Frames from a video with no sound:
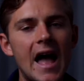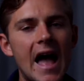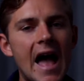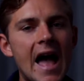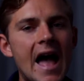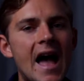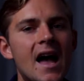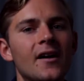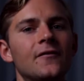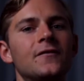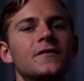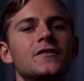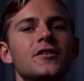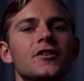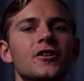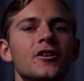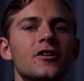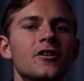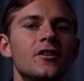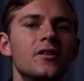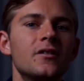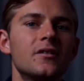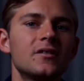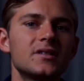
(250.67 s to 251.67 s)

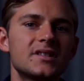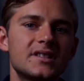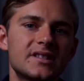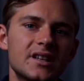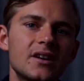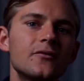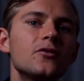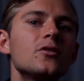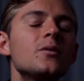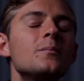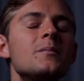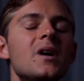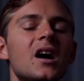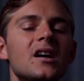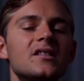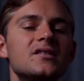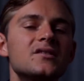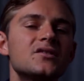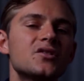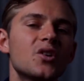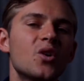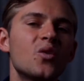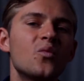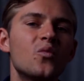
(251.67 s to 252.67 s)
After several
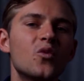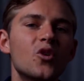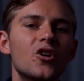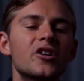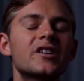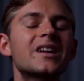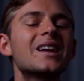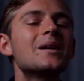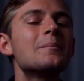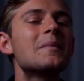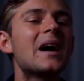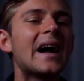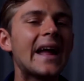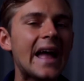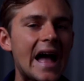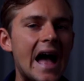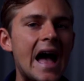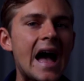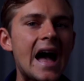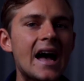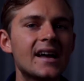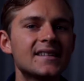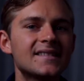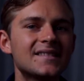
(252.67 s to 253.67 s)
months of working my
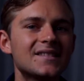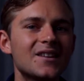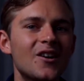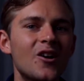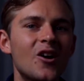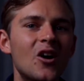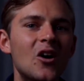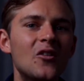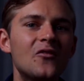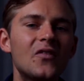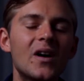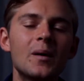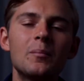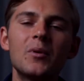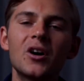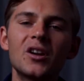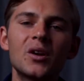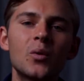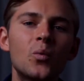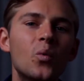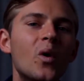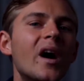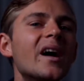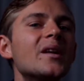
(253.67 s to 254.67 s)
ass off, I bought
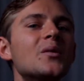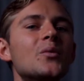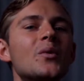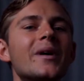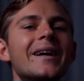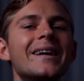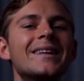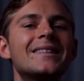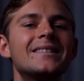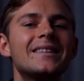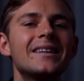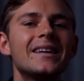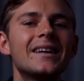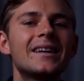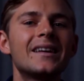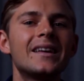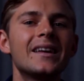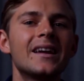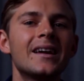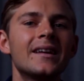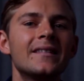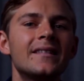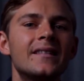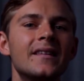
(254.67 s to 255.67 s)
a one-way
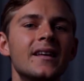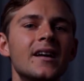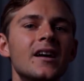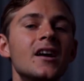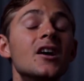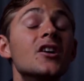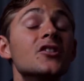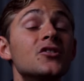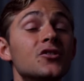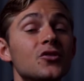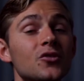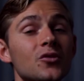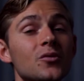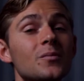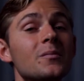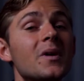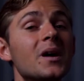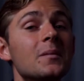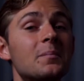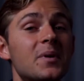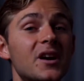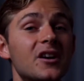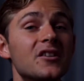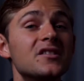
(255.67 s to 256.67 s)
ticket, to
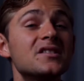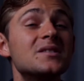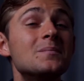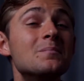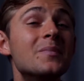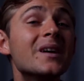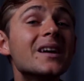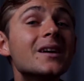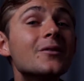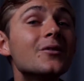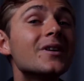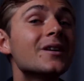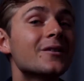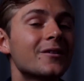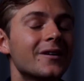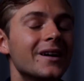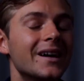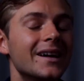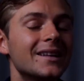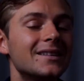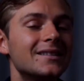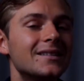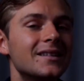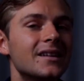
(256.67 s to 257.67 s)
my parents' big
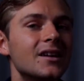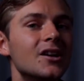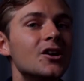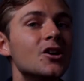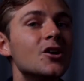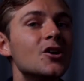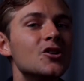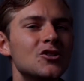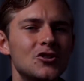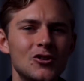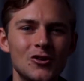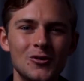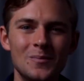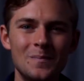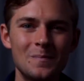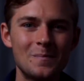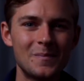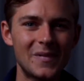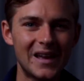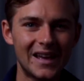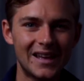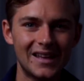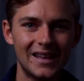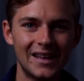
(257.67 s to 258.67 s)
regret, to
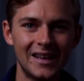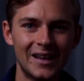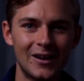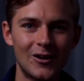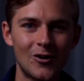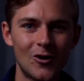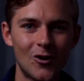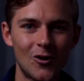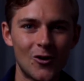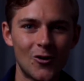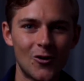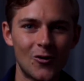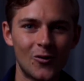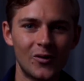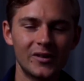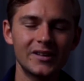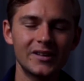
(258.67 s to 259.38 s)
Mexico.